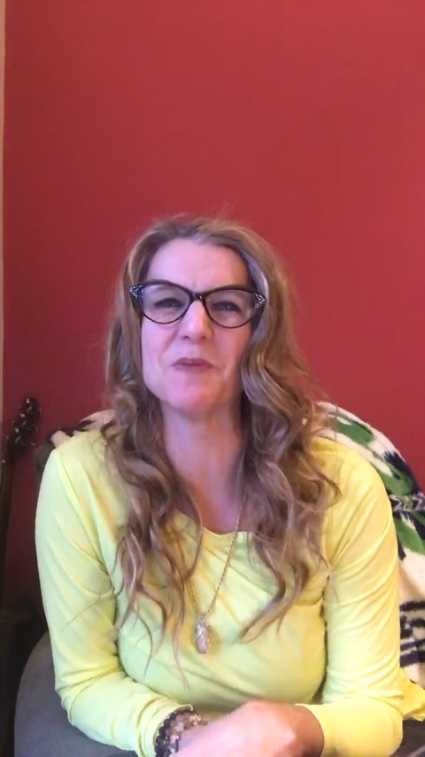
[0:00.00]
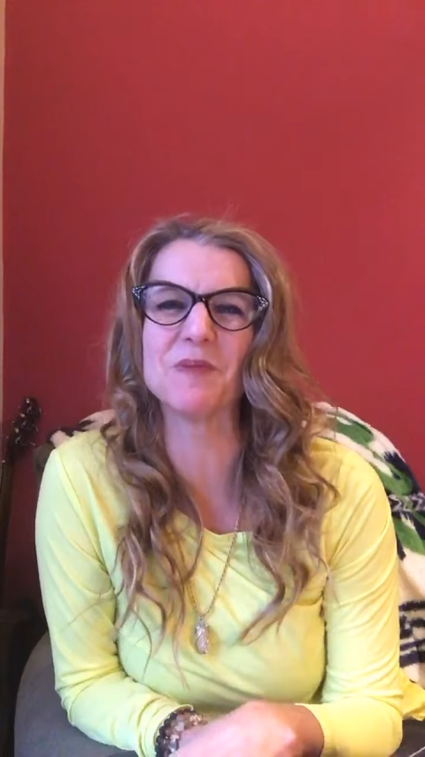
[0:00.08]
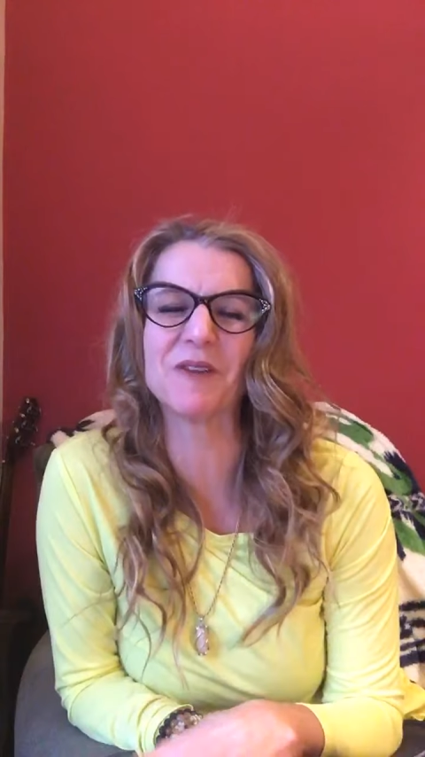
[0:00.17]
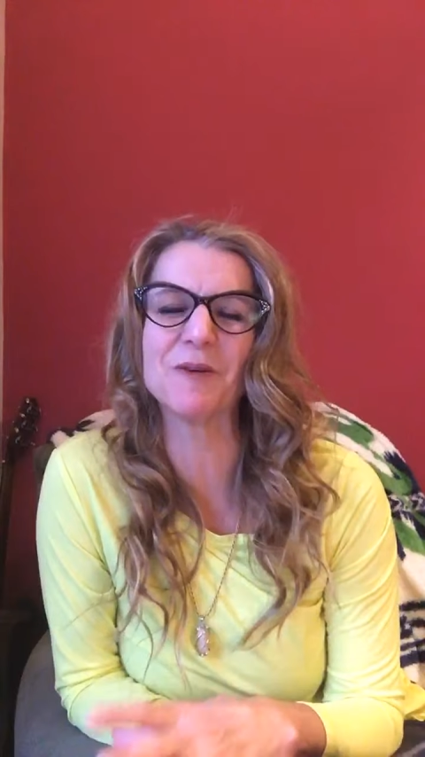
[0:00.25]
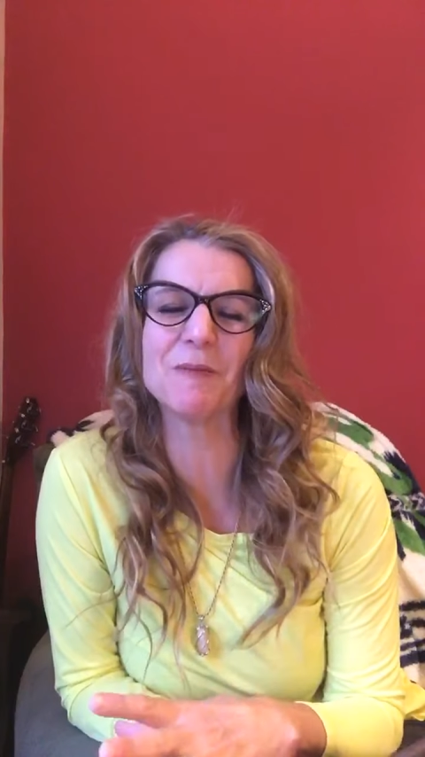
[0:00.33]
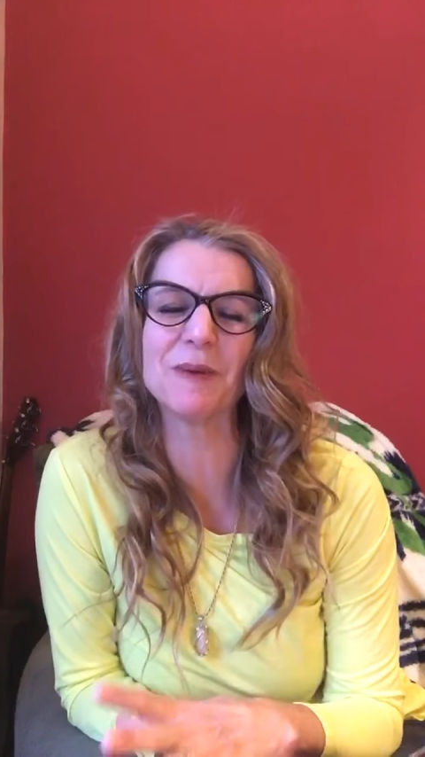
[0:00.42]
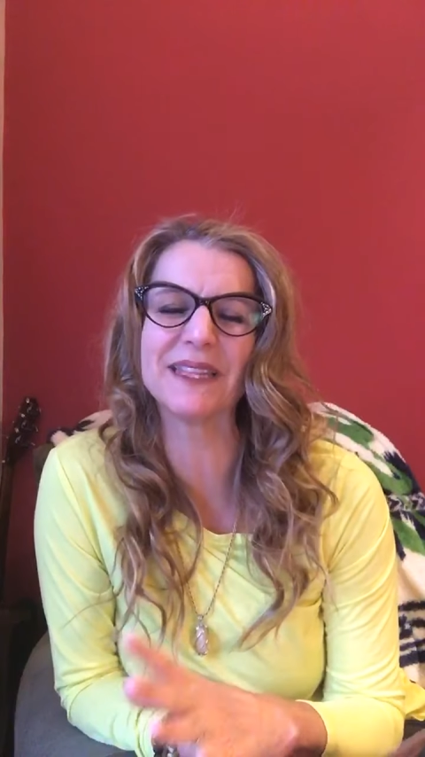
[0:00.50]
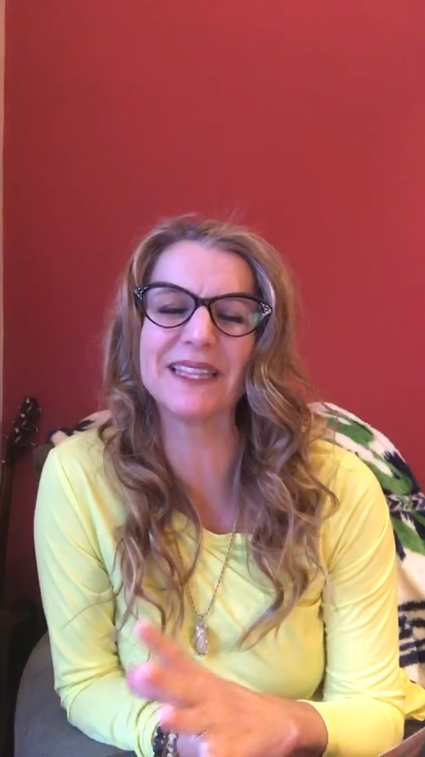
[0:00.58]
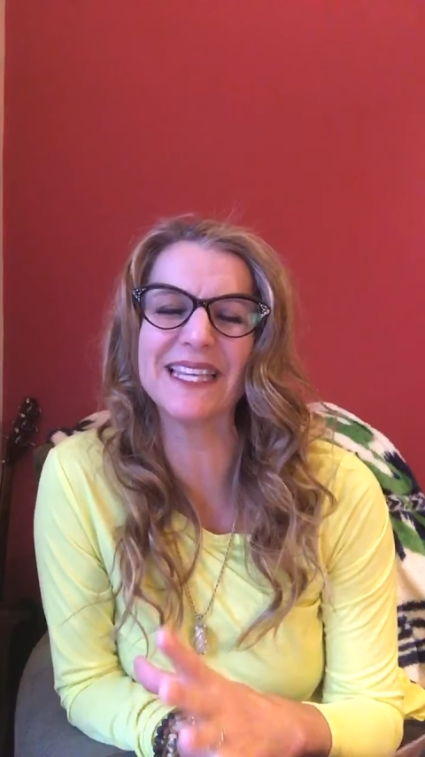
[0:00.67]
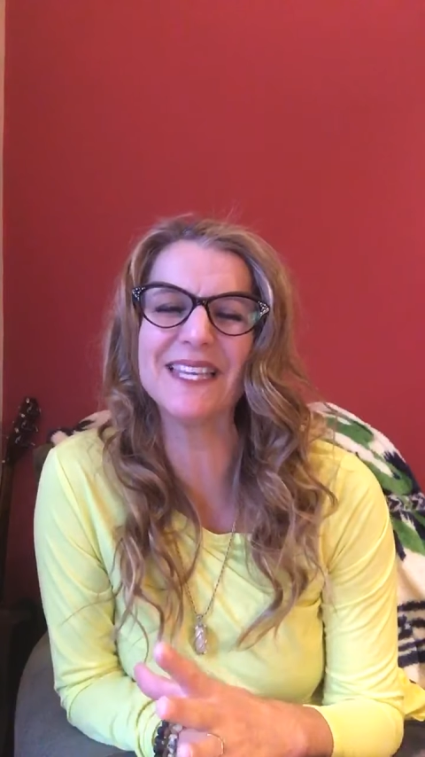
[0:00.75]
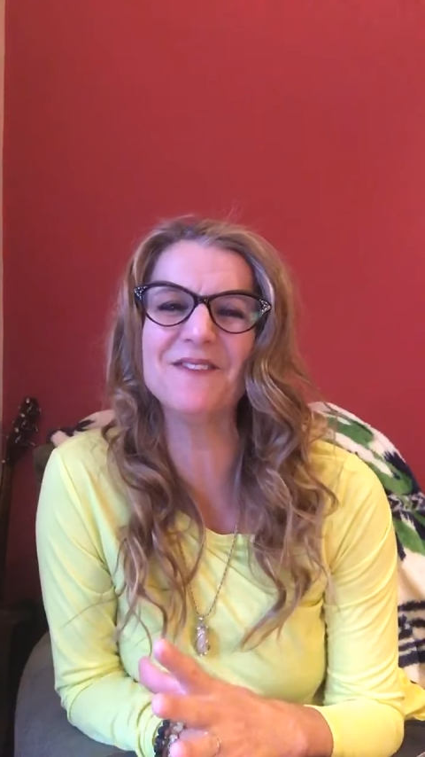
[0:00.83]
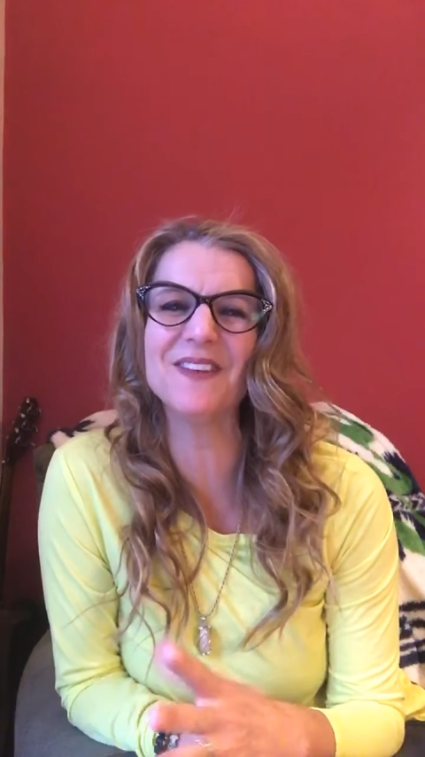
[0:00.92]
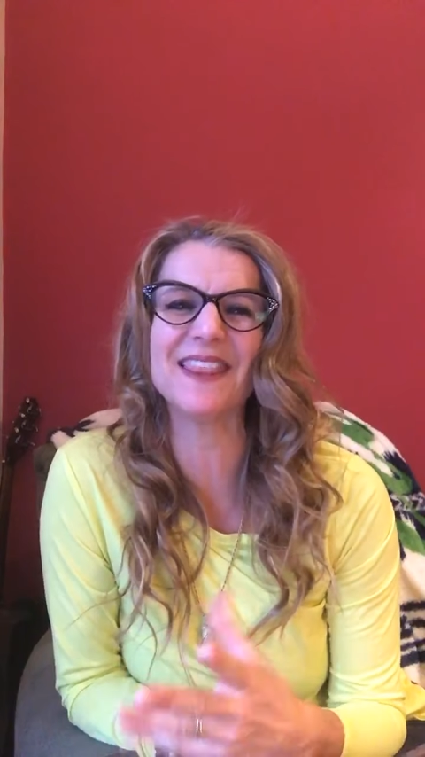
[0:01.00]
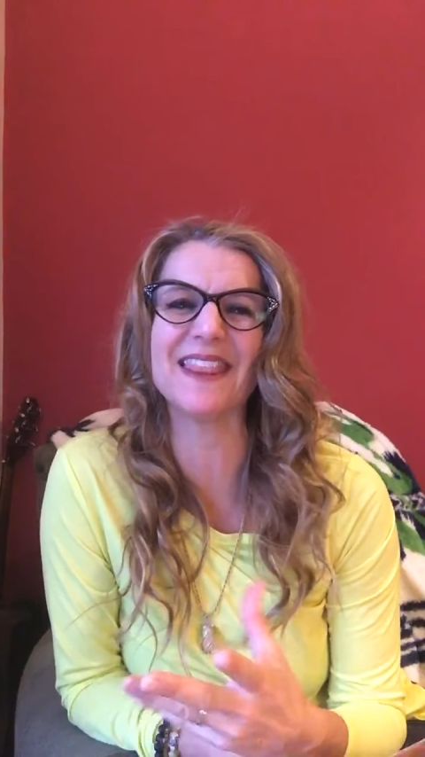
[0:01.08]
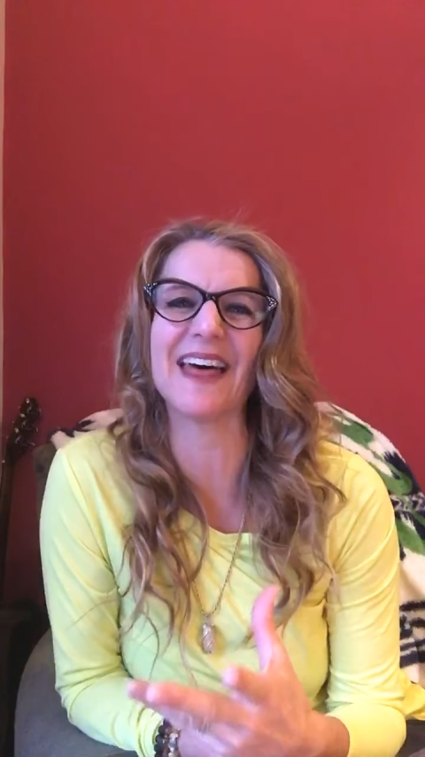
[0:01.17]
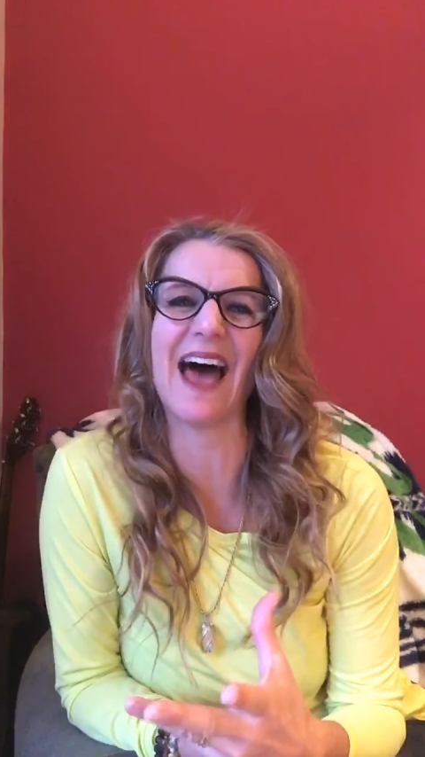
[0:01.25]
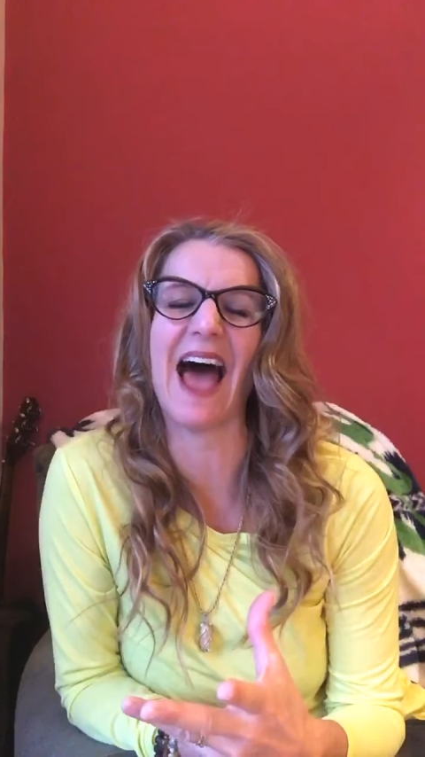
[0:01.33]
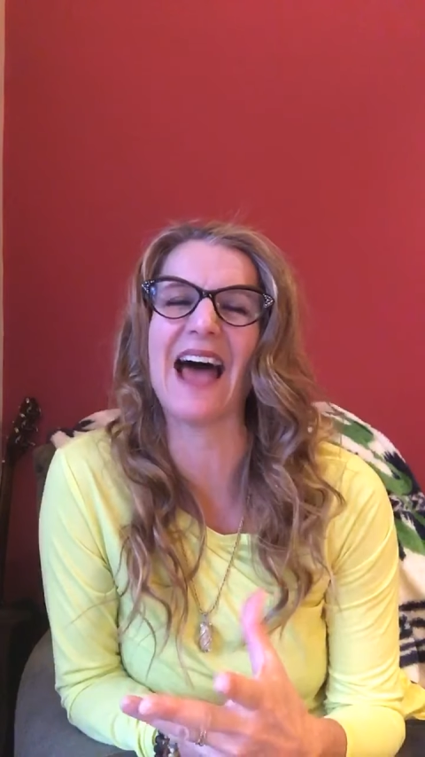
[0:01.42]
But if you believe in
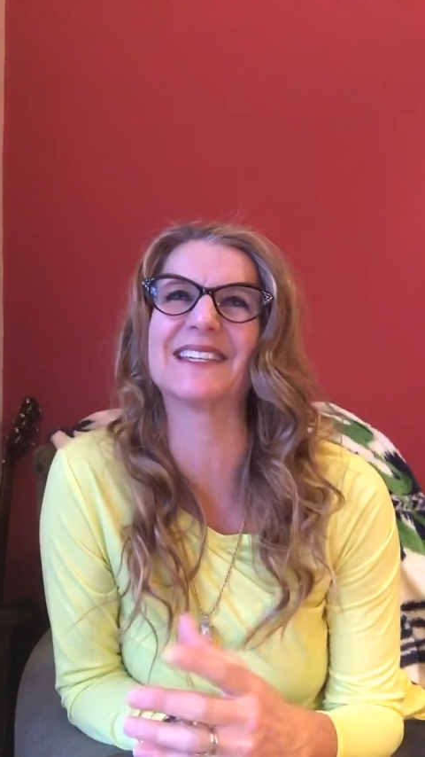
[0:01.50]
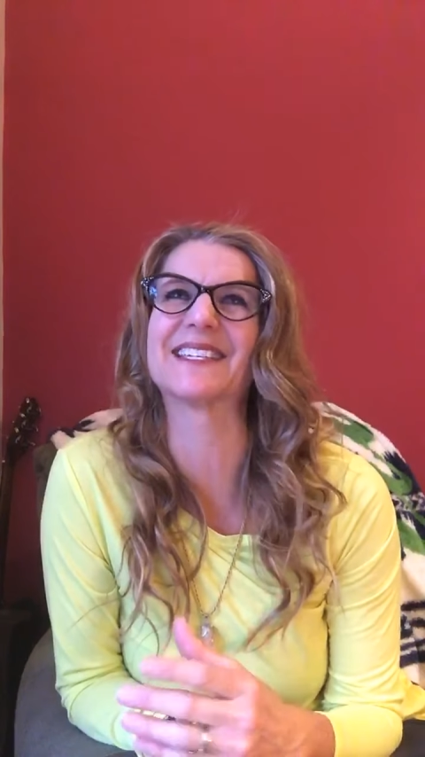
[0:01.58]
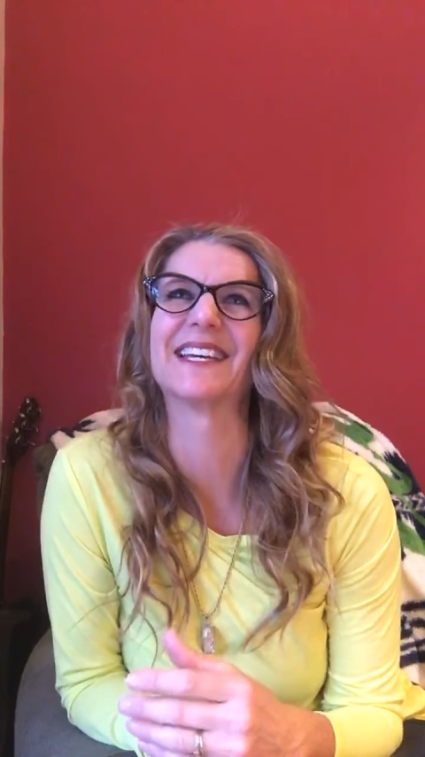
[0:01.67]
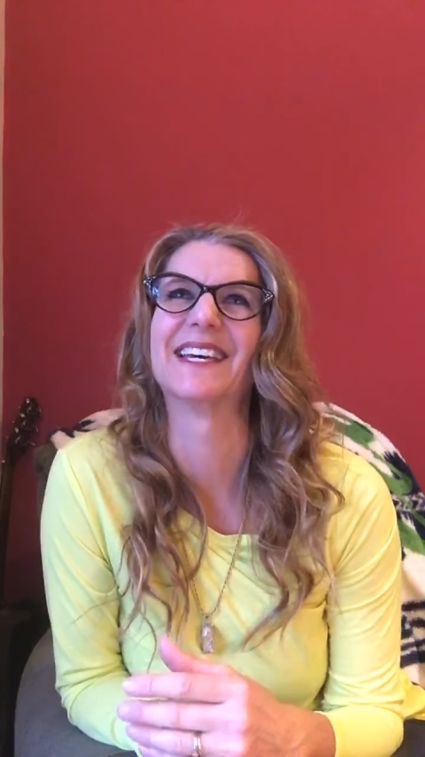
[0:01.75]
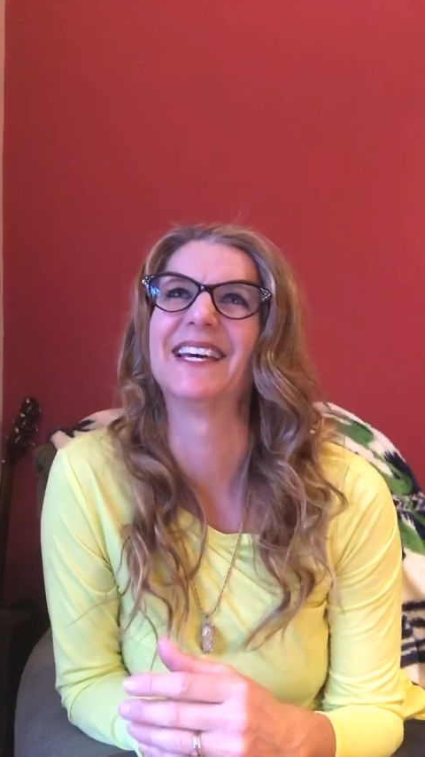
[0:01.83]
that,